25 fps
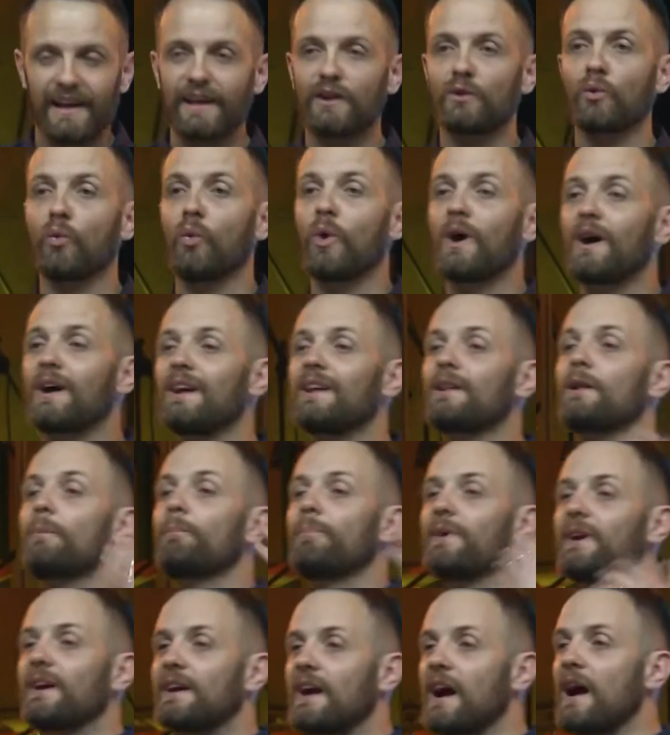It
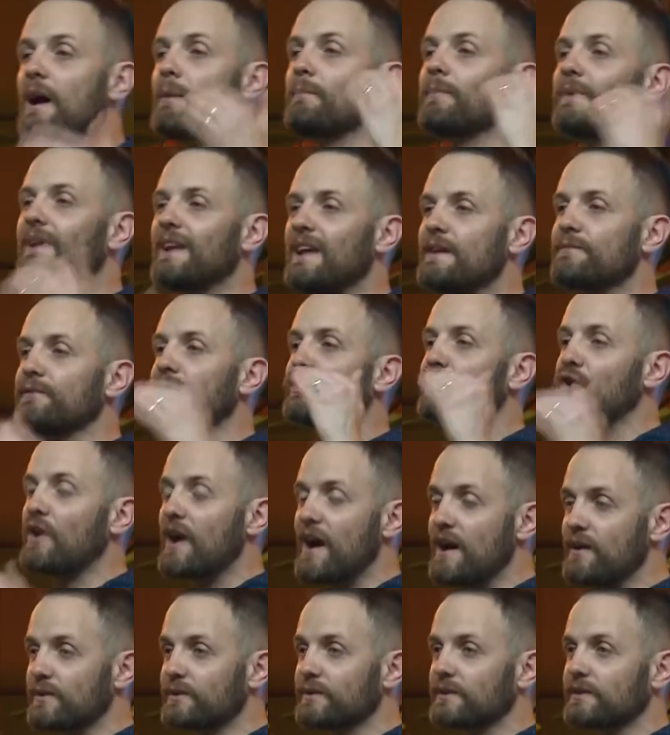will become level
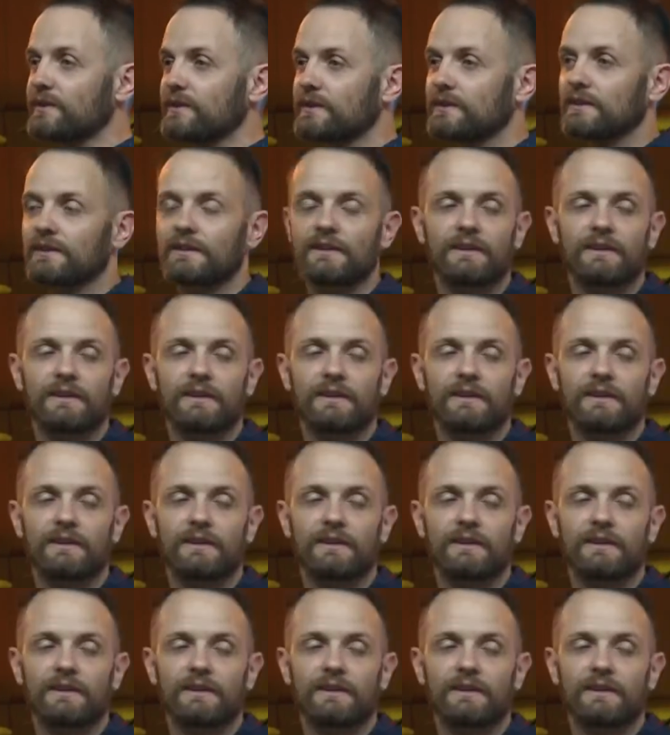ground